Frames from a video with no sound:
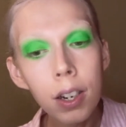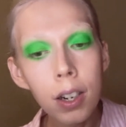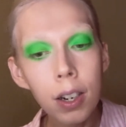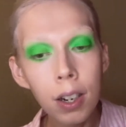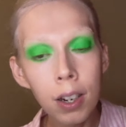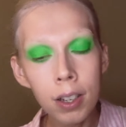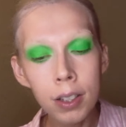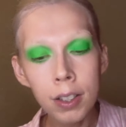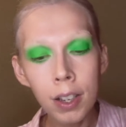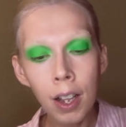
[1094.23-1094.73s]

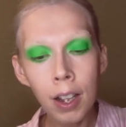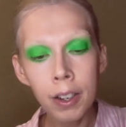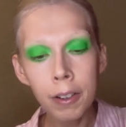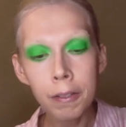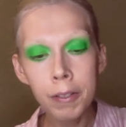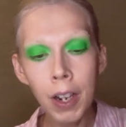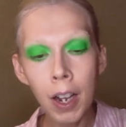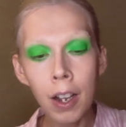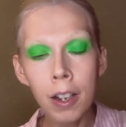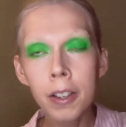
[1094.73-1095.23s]
a lot of
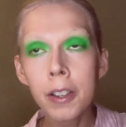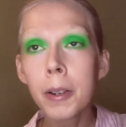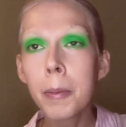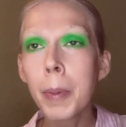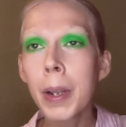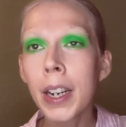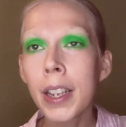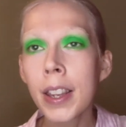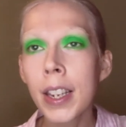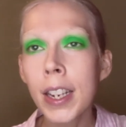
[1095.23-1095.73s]
color, but
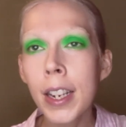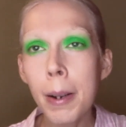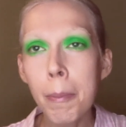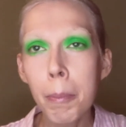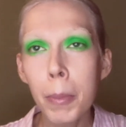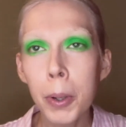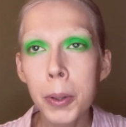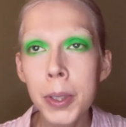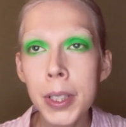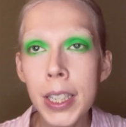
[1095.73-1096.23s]
I think I'm
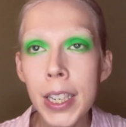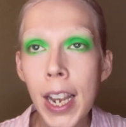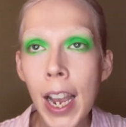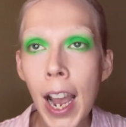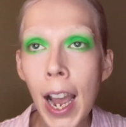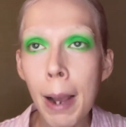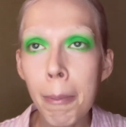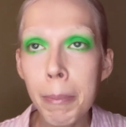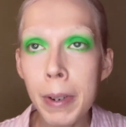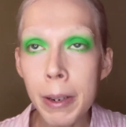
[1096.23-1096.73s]
mostly
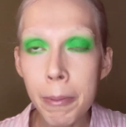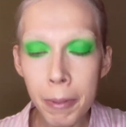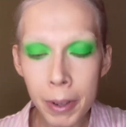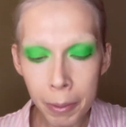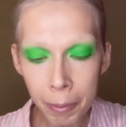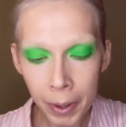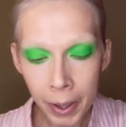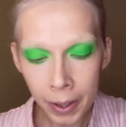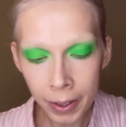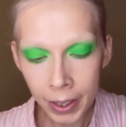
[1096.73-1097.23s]
happy with
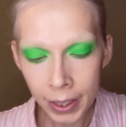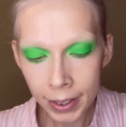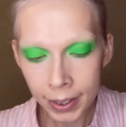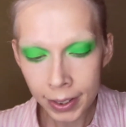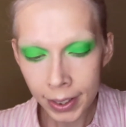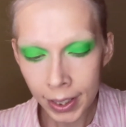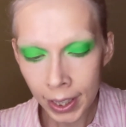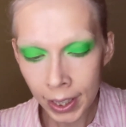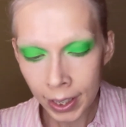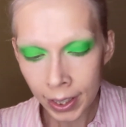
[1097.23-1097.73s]
where this
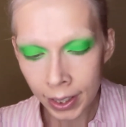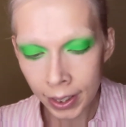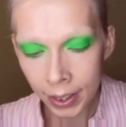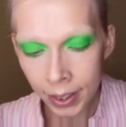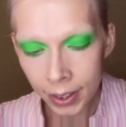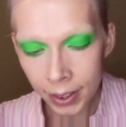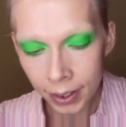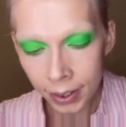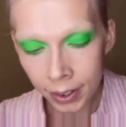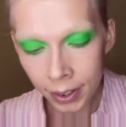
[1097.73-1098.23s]

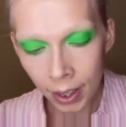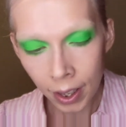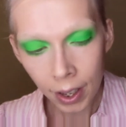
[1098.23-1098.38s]
is.